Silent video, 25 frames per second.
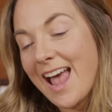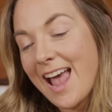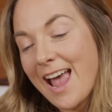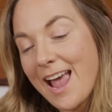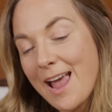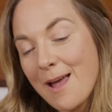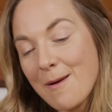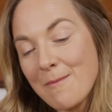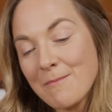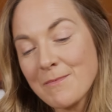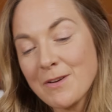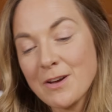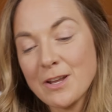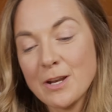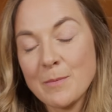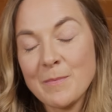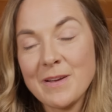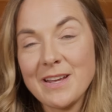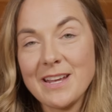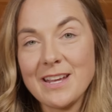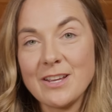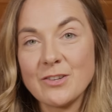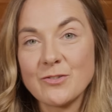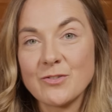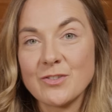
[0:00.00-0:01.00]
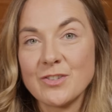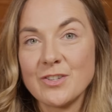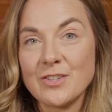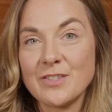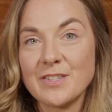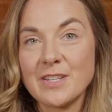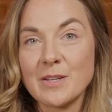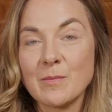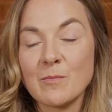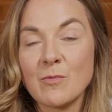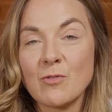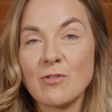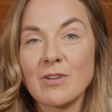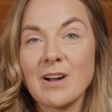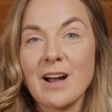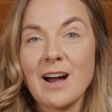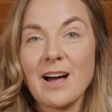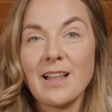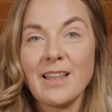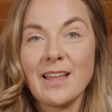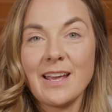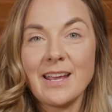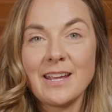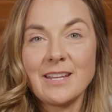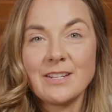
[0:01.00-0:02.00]
am going to be introducing more
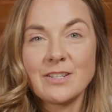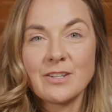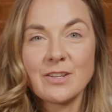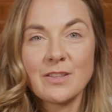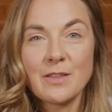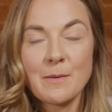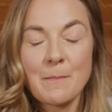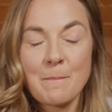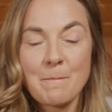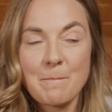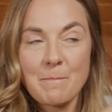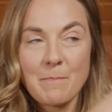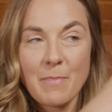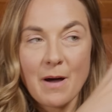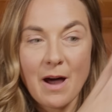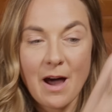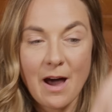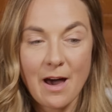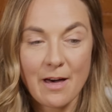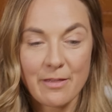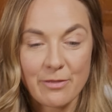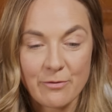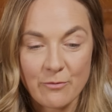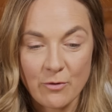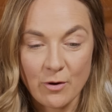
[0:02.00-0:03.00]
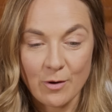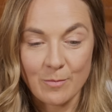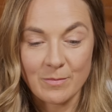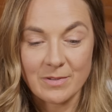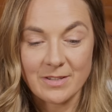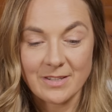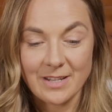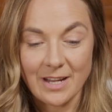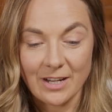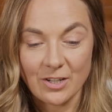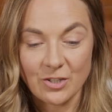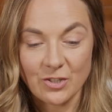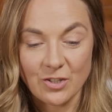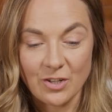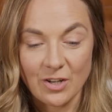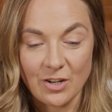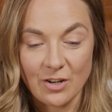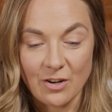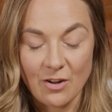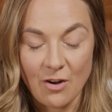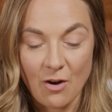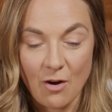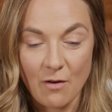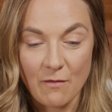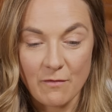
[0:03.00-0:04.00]
color into the bathroom
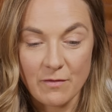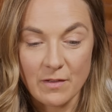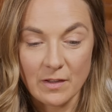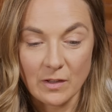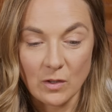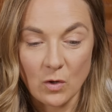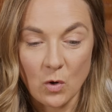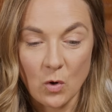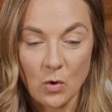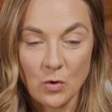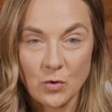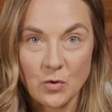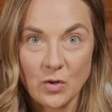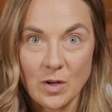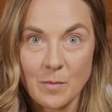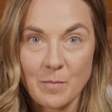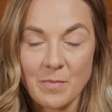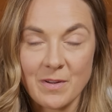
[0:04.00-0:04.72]
section of the laundry,